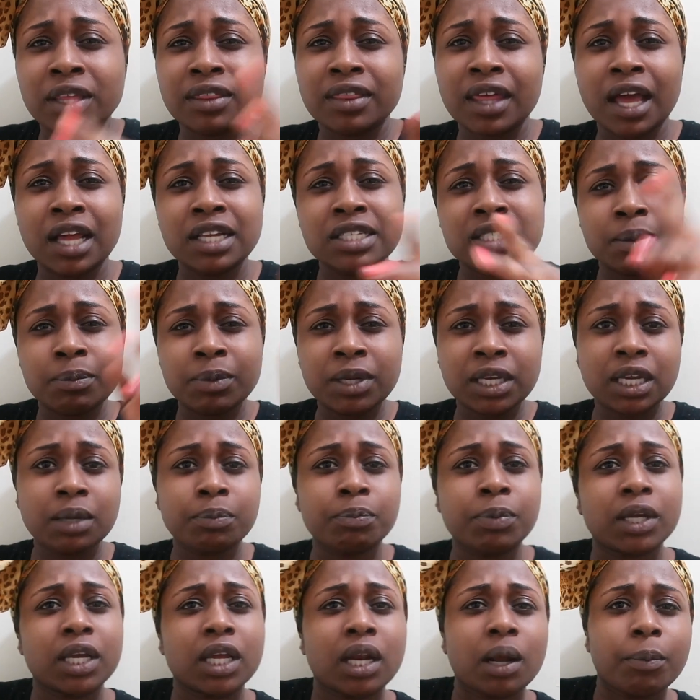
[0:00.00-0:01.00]
me that somebody
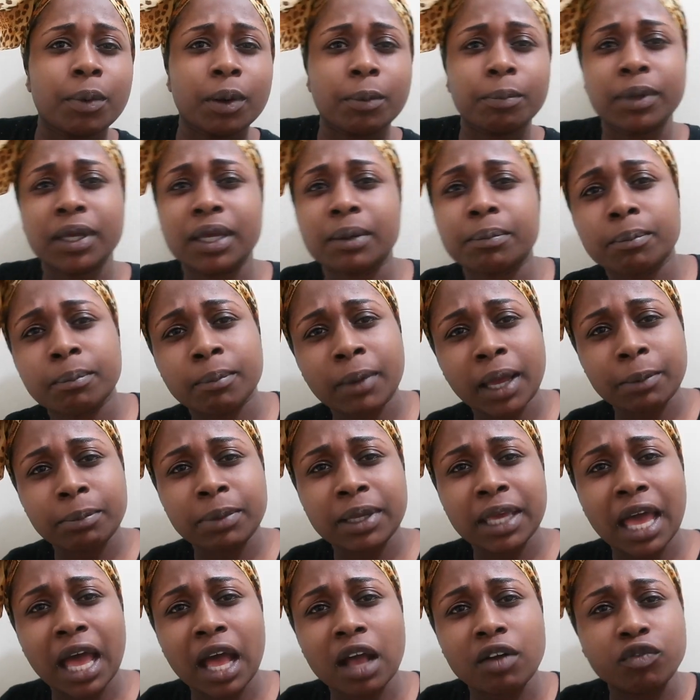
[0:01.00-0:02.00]
could pick it up on me my
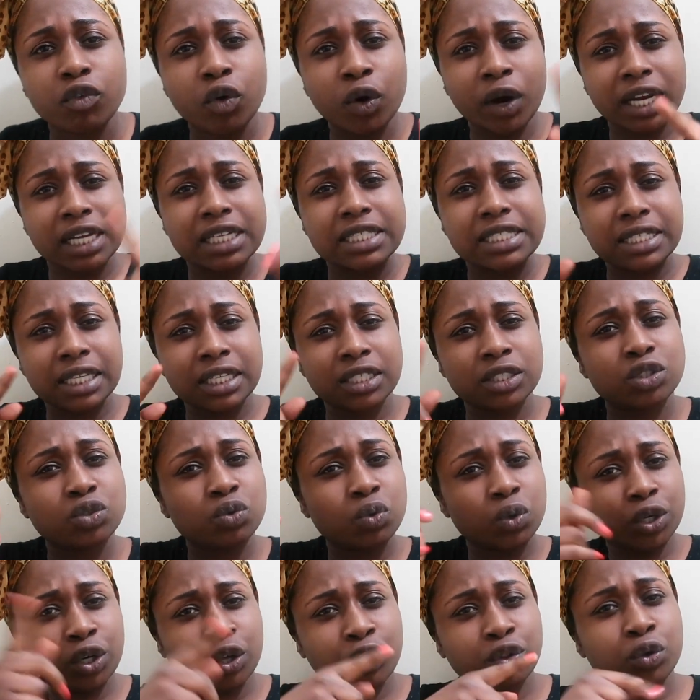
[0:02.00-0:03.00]
behalf or I can send it
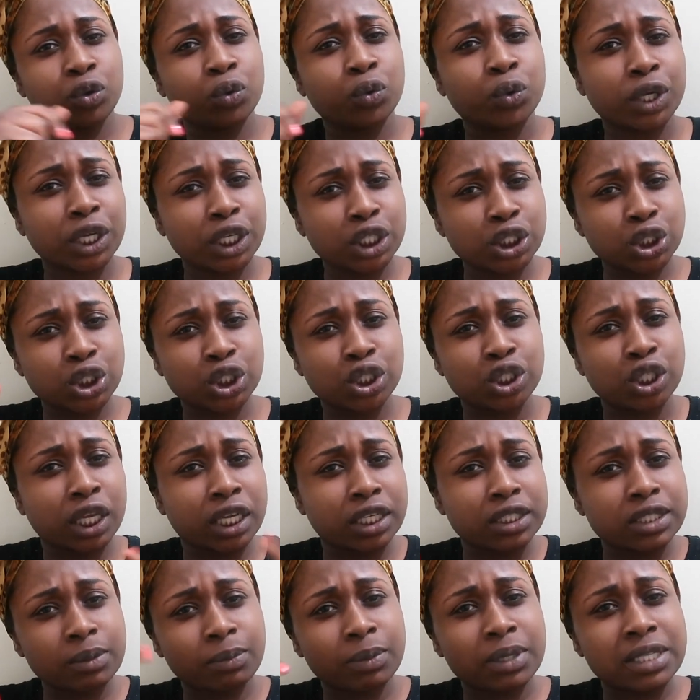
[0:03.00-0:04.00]
to another location,
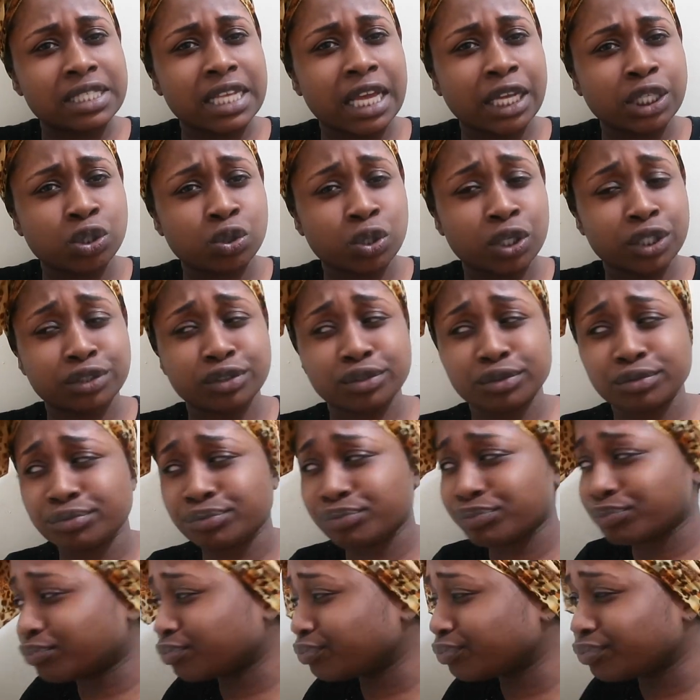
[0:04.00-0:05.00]
like somebody's address?
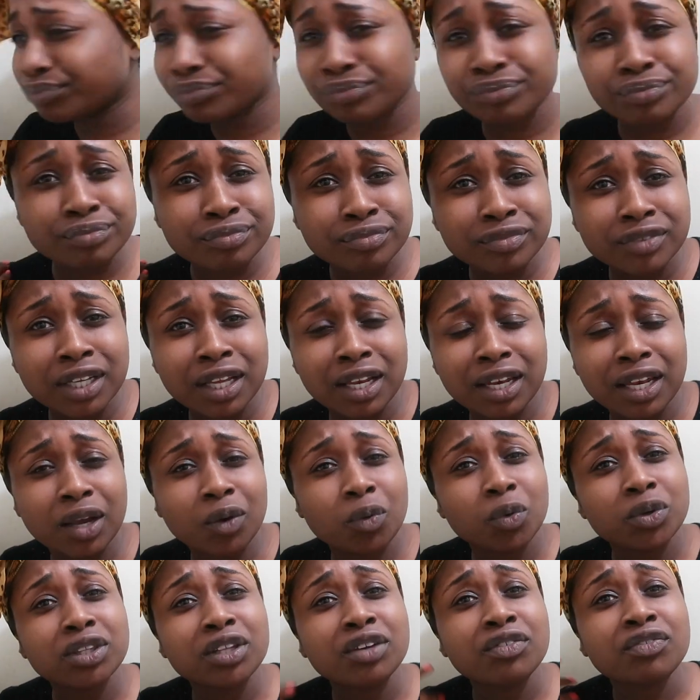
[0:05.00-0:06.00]

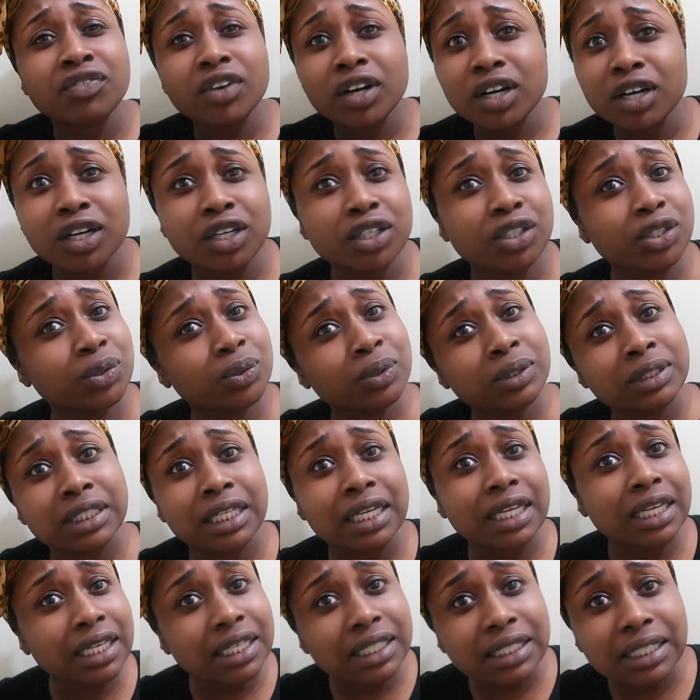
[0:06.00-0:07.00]
Like, what the fuck are you
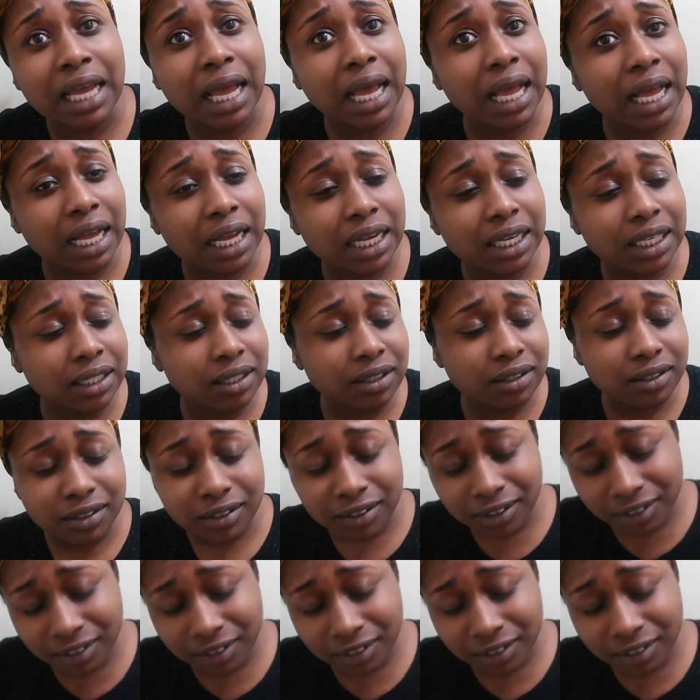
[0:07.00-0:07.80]
saying, dog?